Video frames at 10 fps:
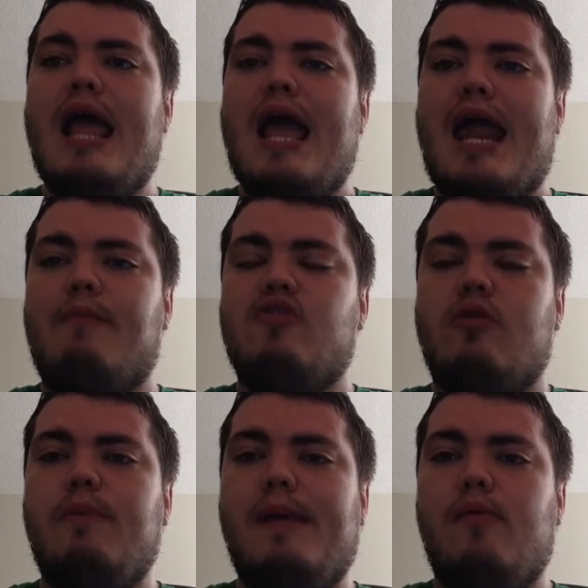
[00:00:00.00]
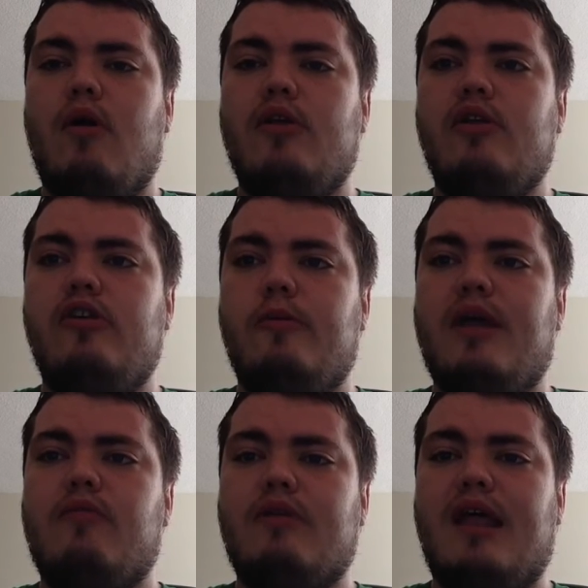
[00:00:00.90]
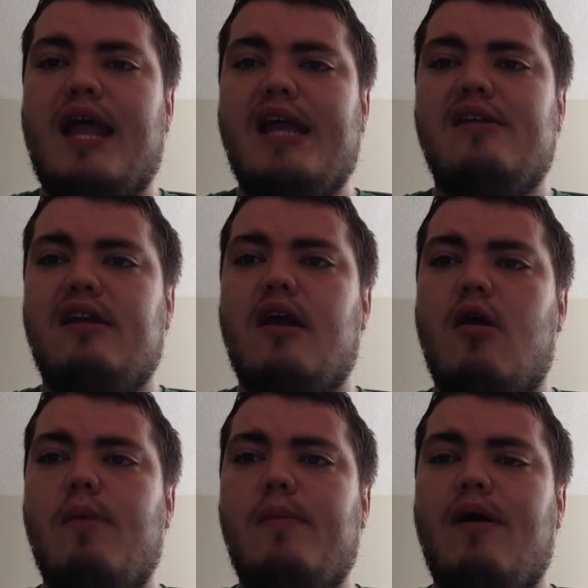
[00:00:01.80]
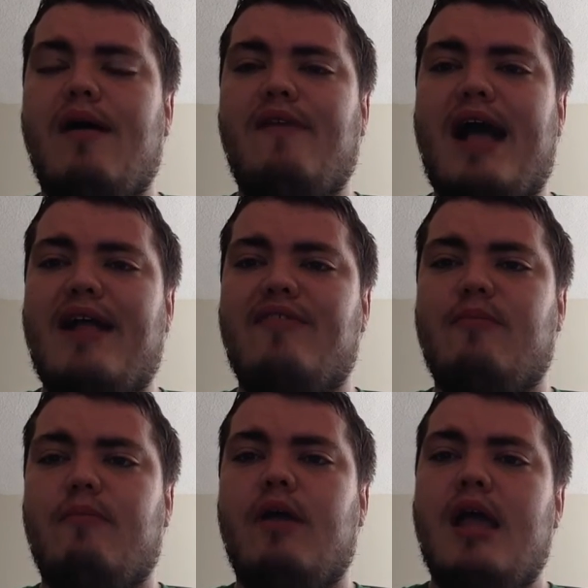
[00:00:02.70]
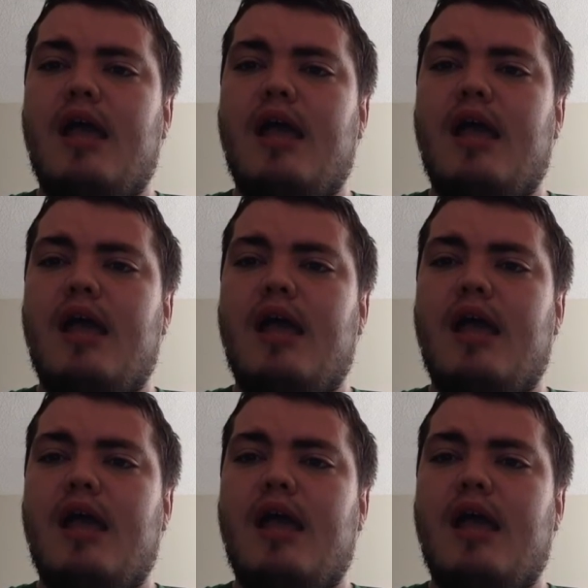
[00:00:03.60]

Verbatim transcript: and I'm sure people on YouTube can relate, you know, people have had some,